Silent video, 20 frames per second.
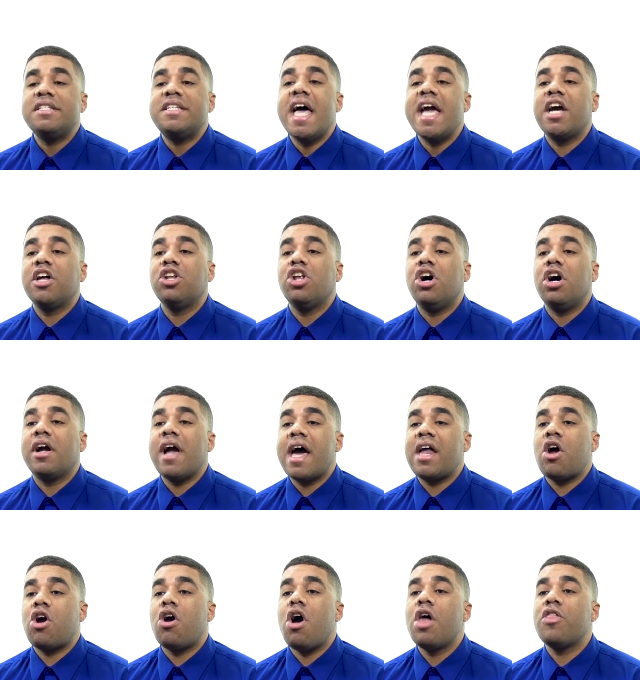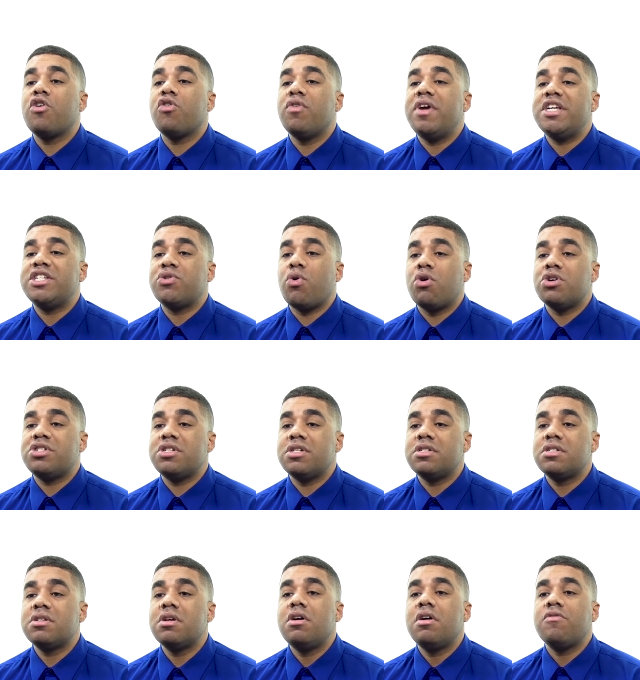Take a look at our other
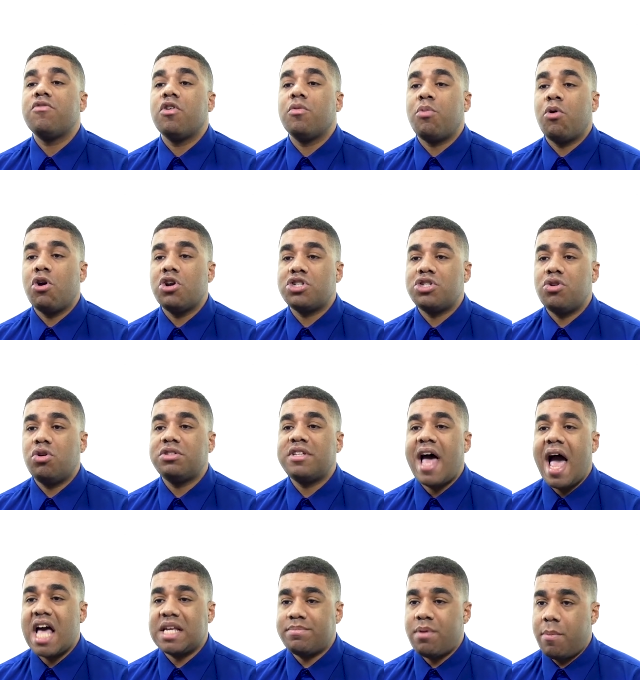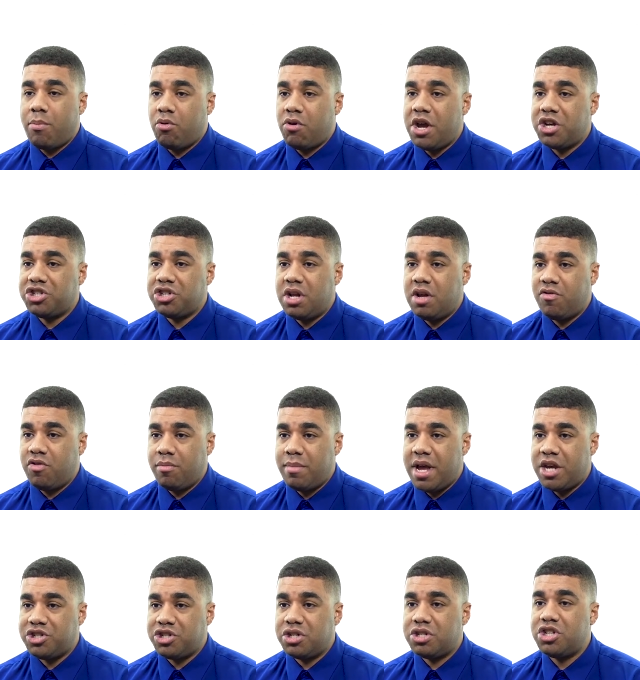resources for personal tax preparation
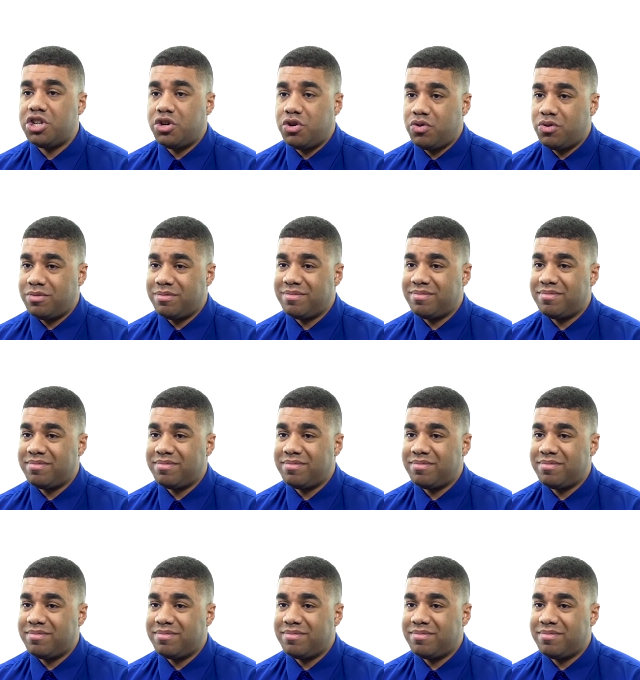information too.